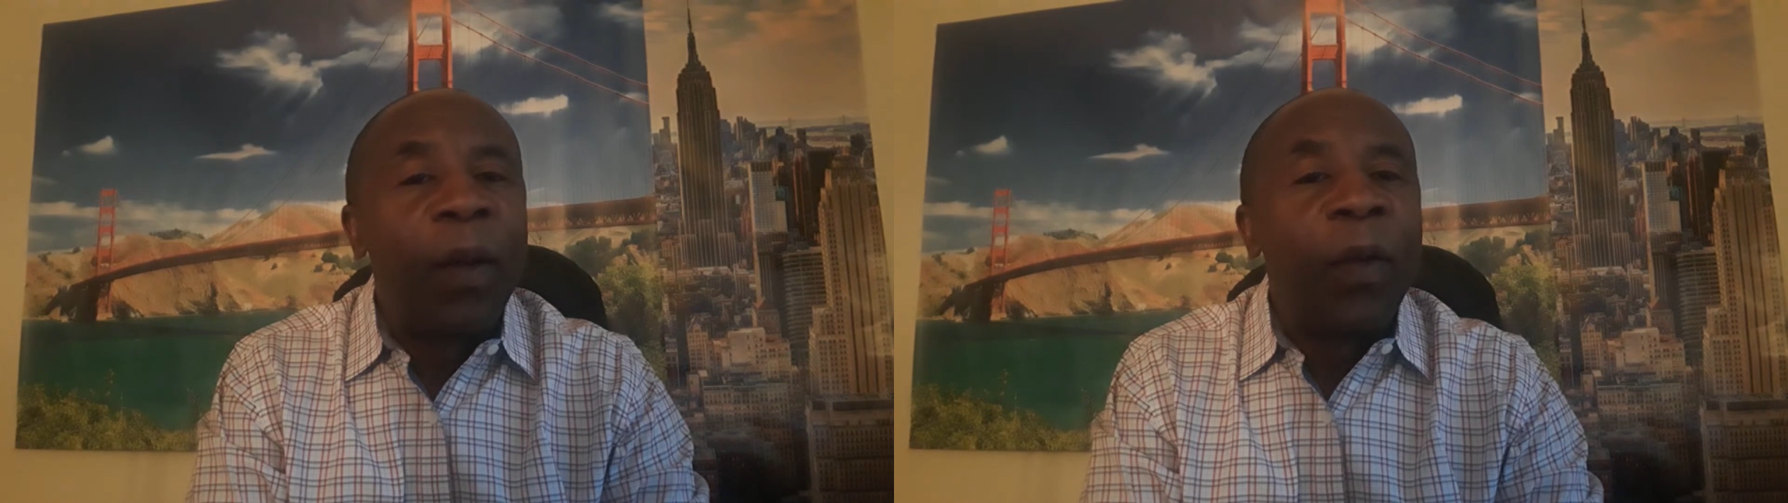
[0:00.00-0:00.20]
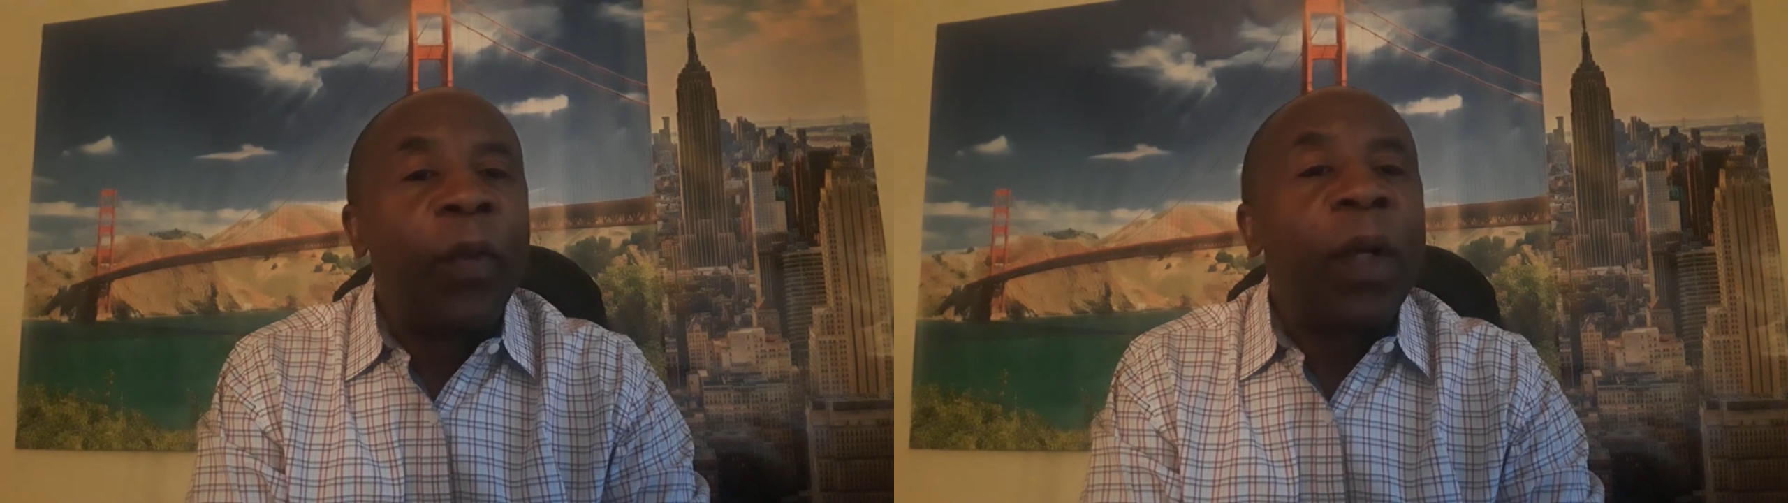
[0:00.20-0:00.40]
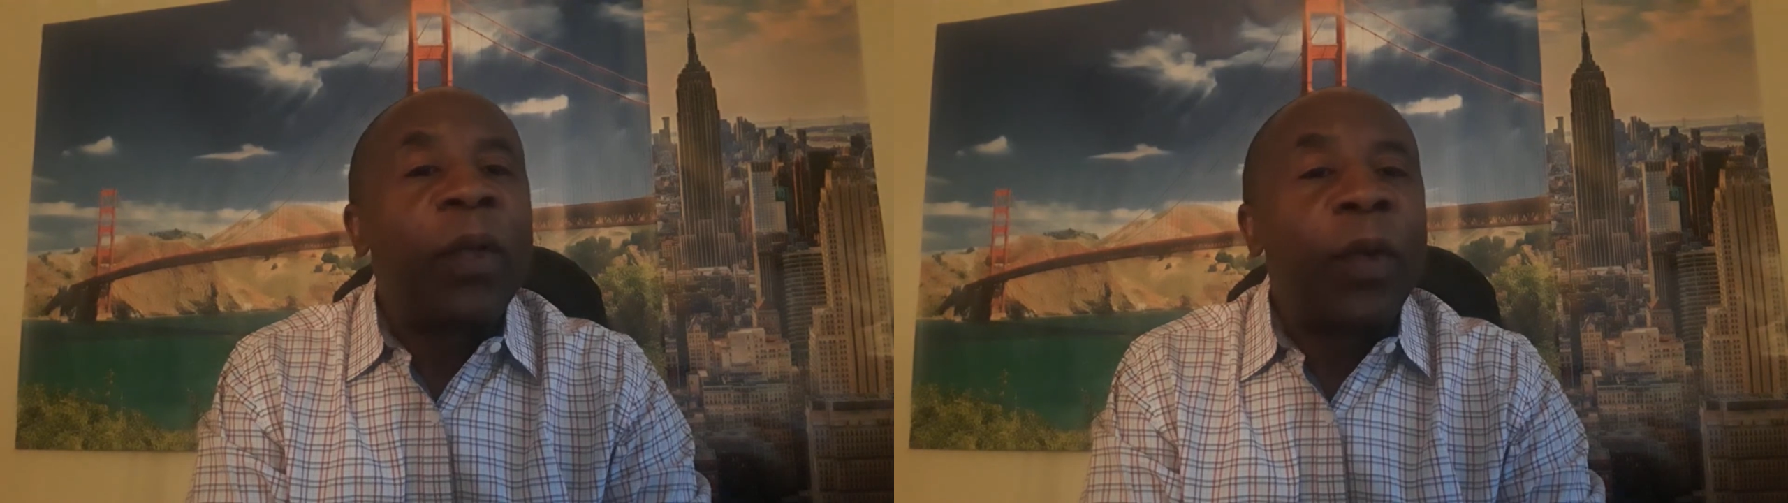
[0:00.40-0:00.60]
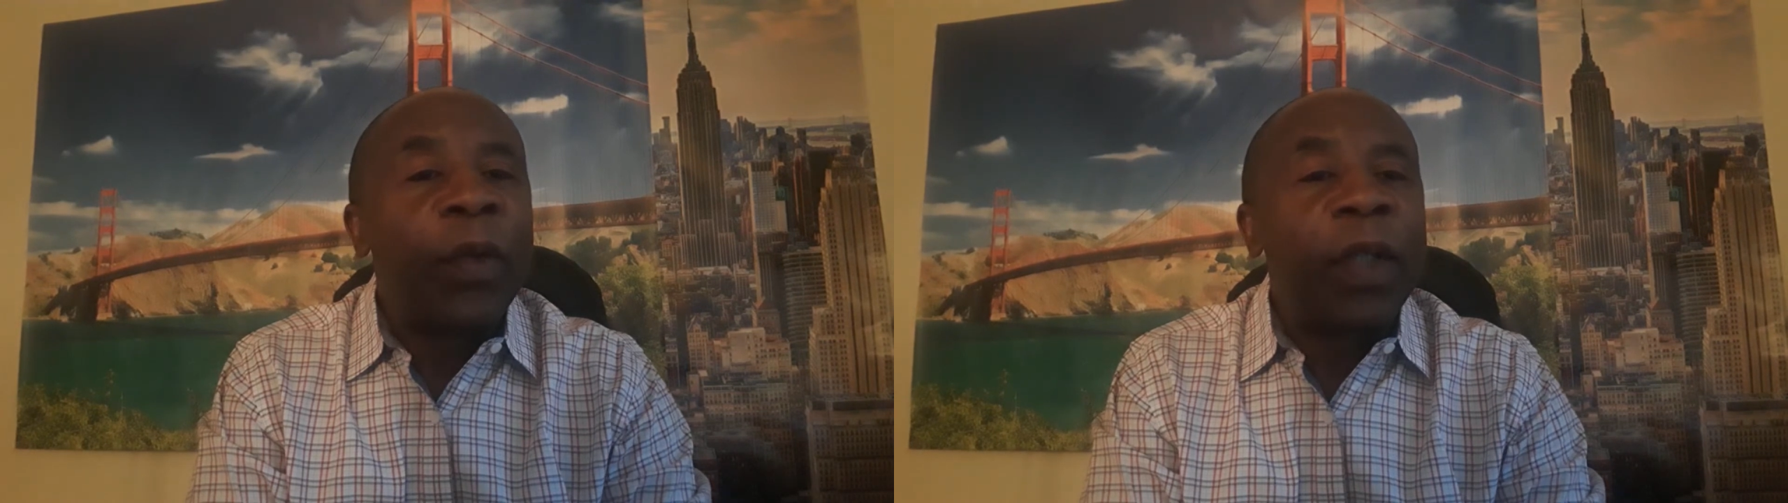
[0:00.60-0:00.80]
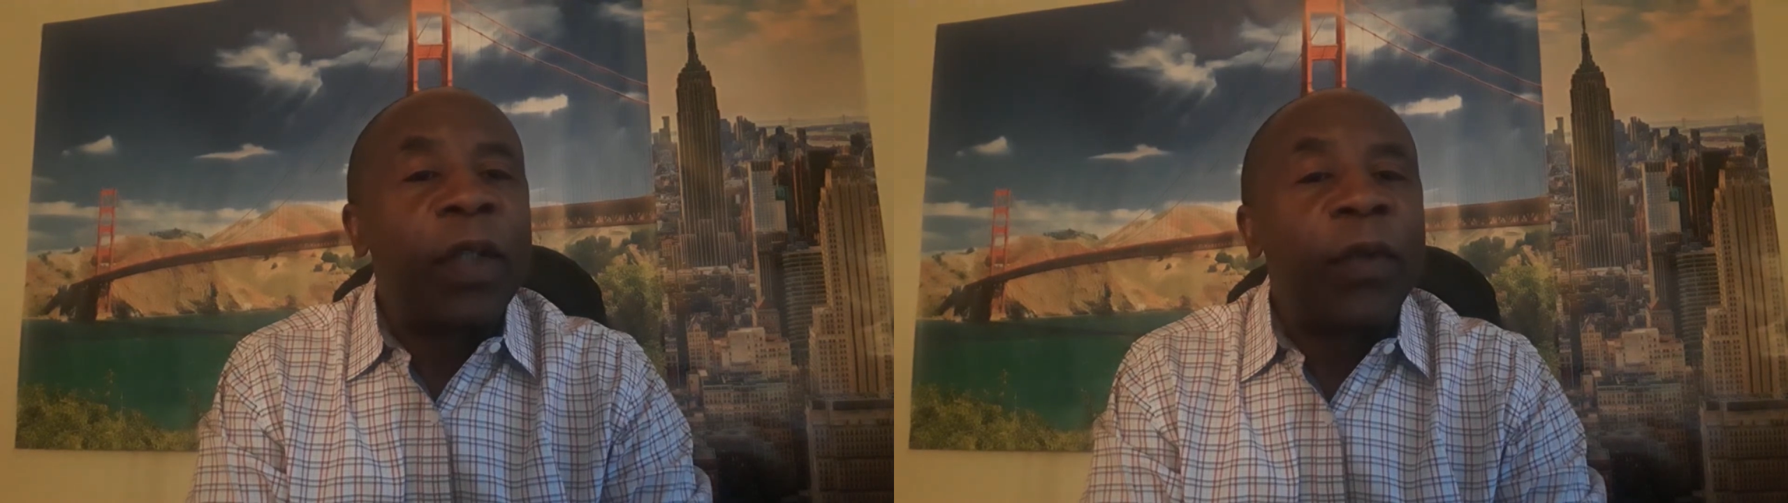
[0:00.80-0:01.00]
What
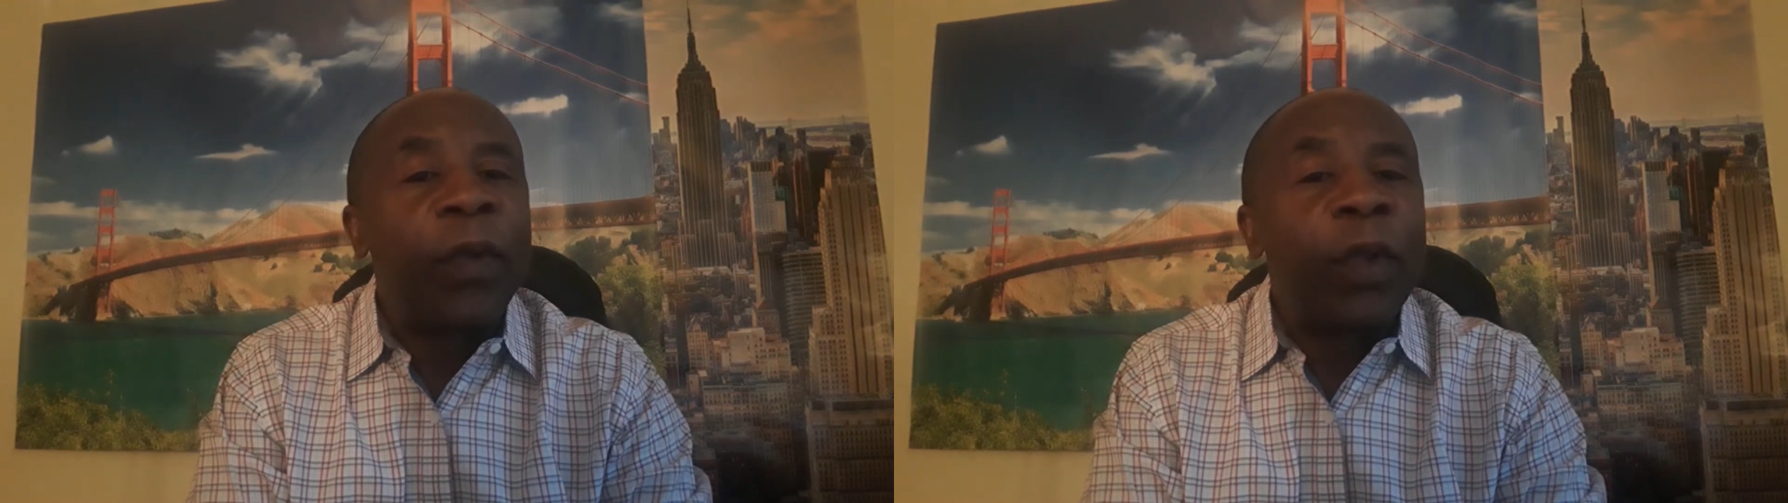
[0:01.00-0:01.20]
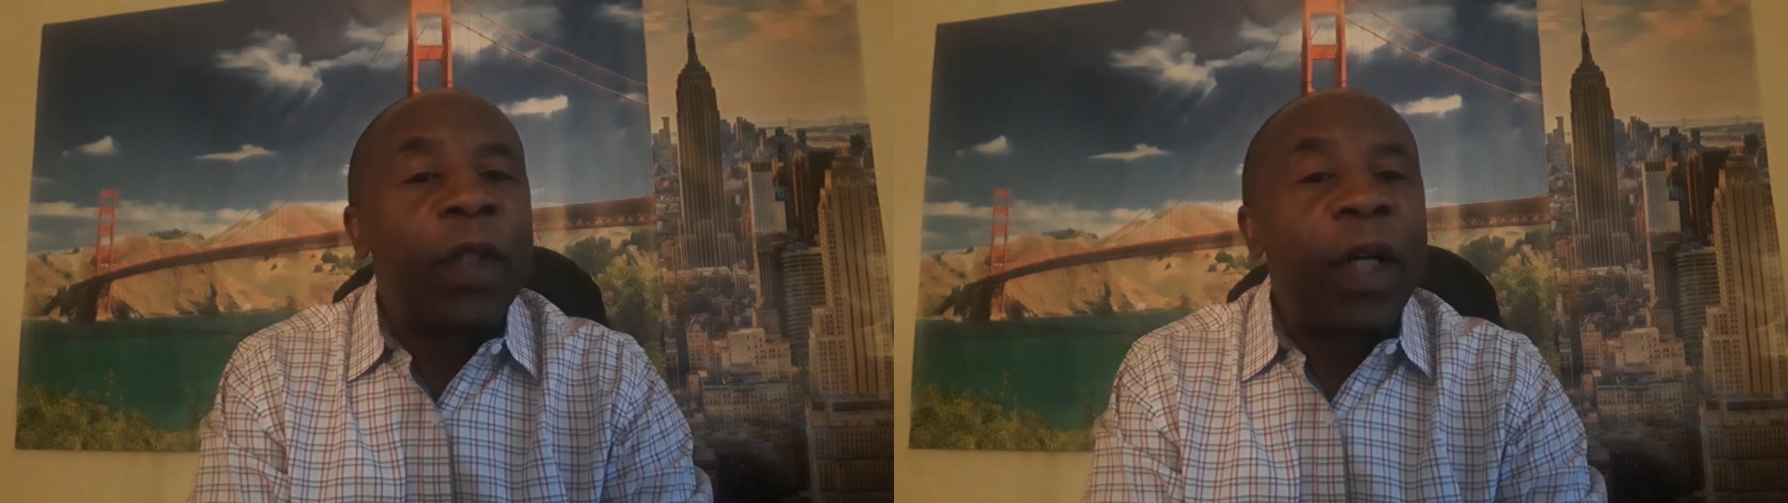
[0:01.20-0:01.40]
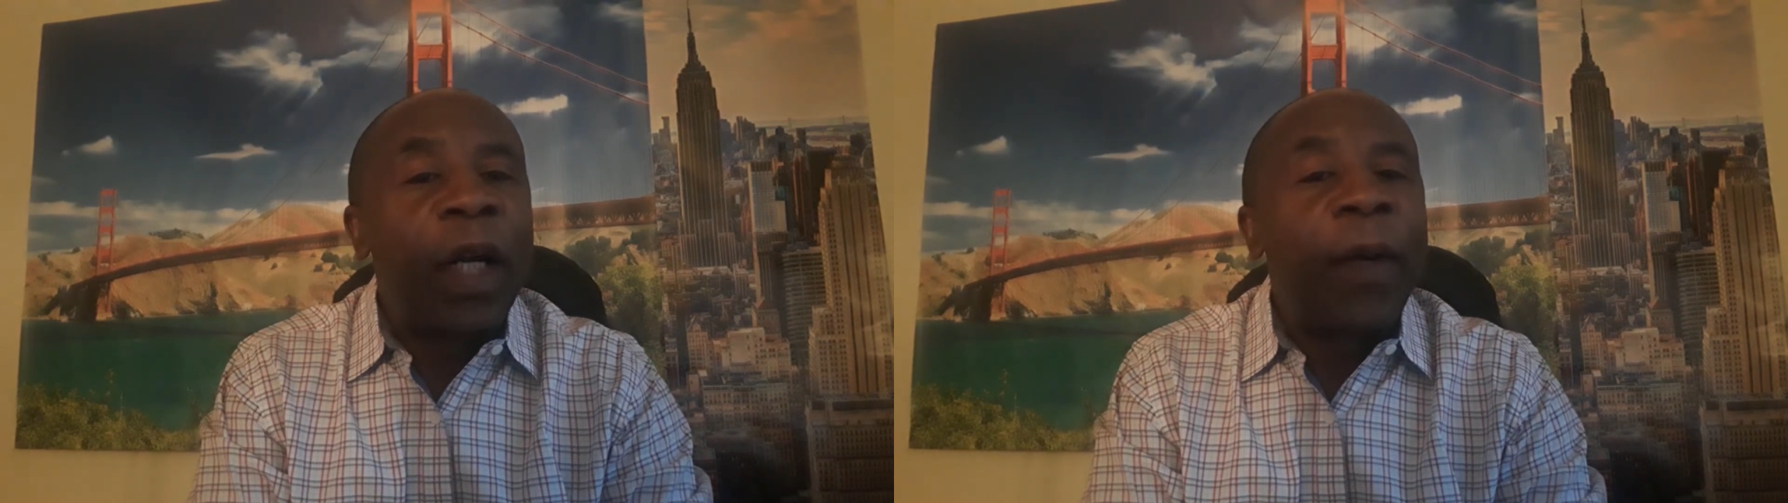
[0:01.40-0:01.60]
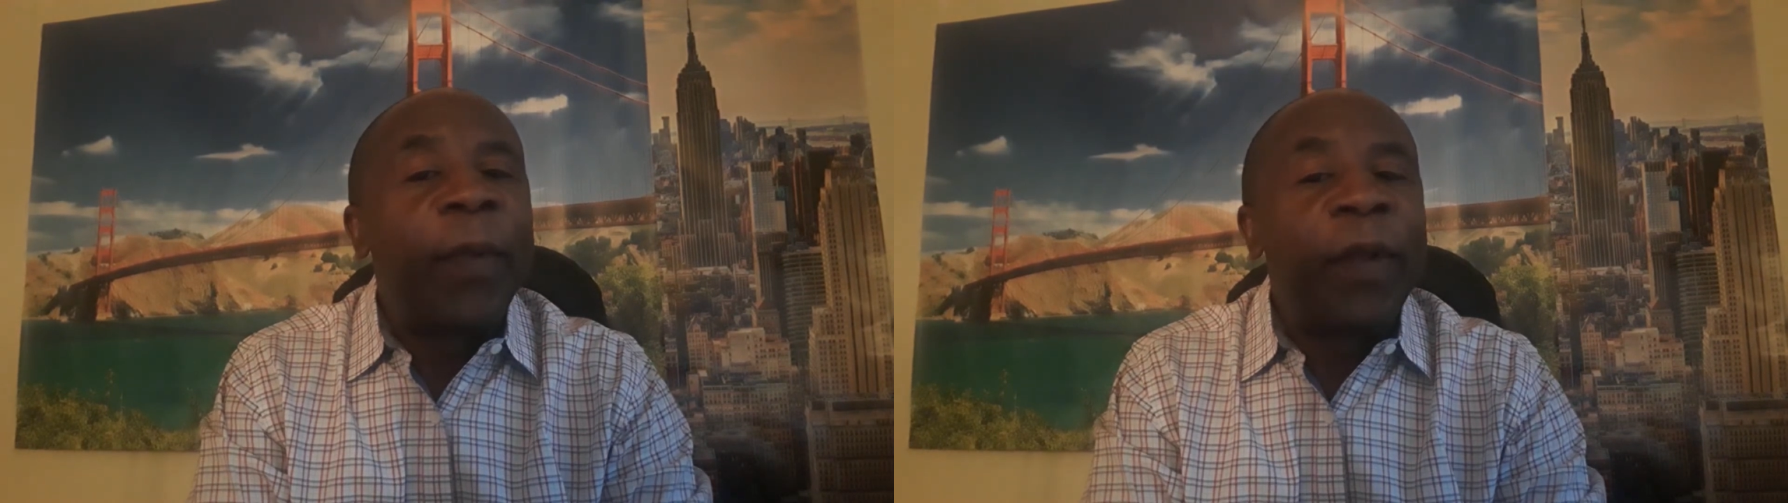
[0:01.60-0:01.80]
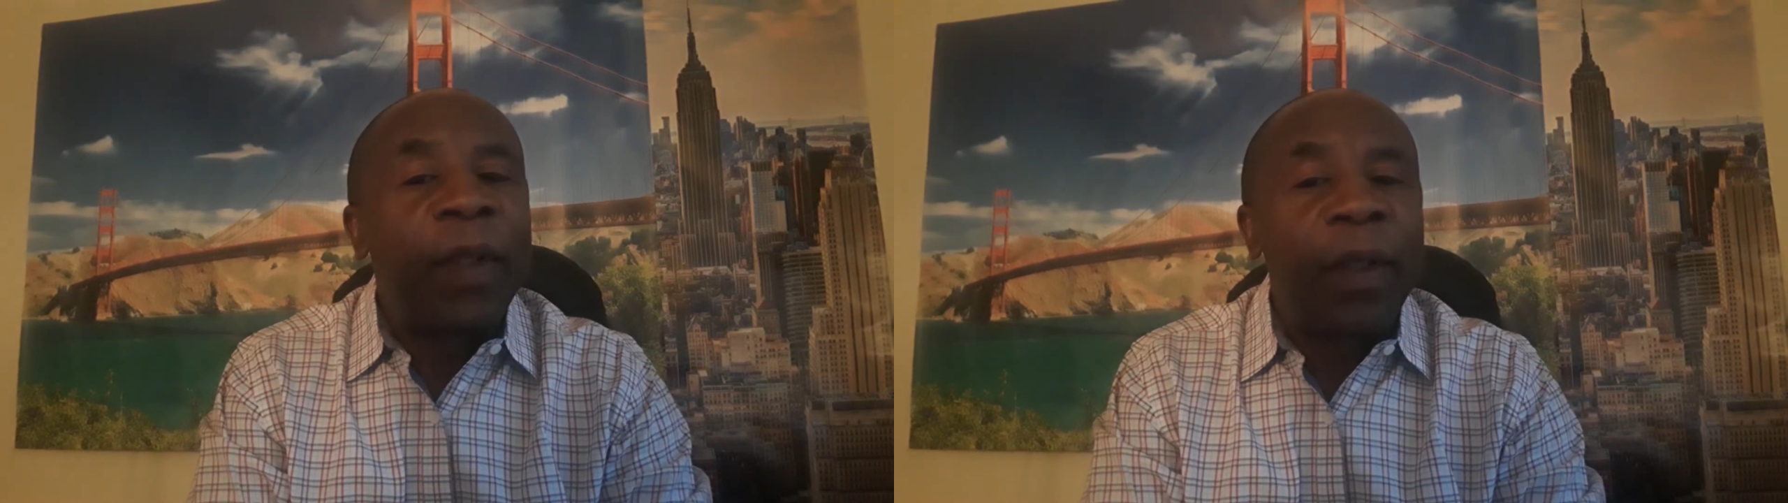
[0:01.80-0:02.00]
causes voter
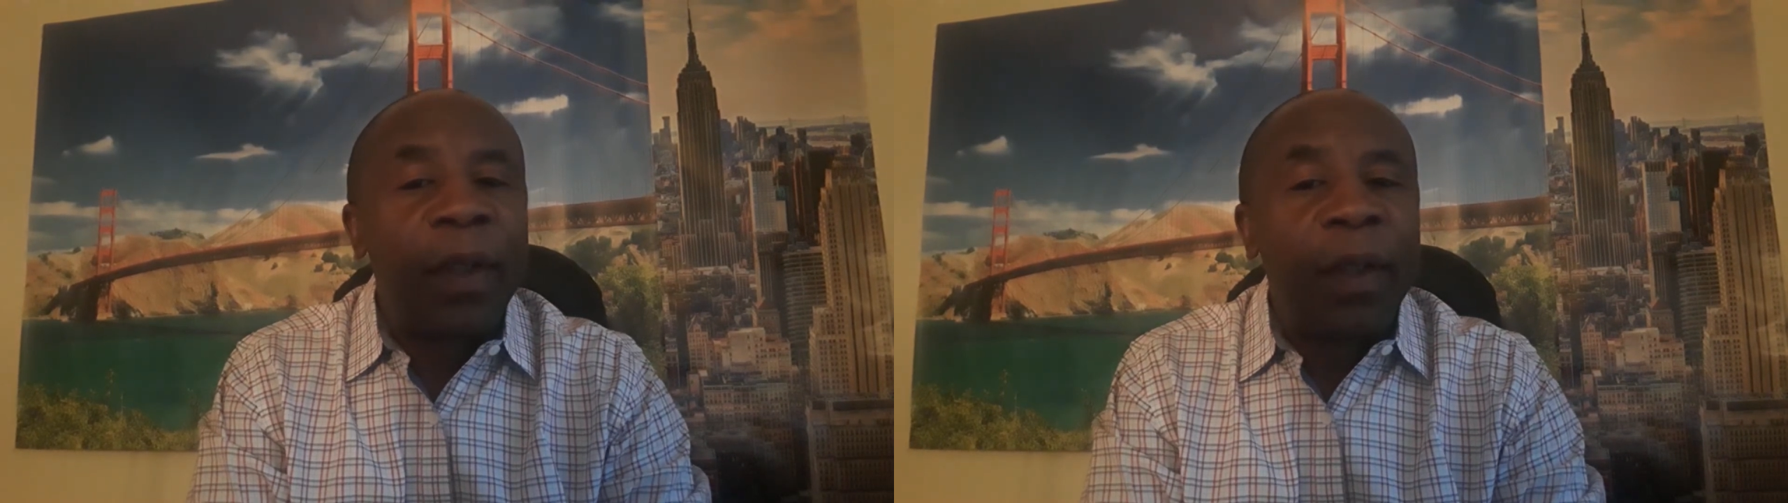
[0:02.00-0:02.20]
apathy?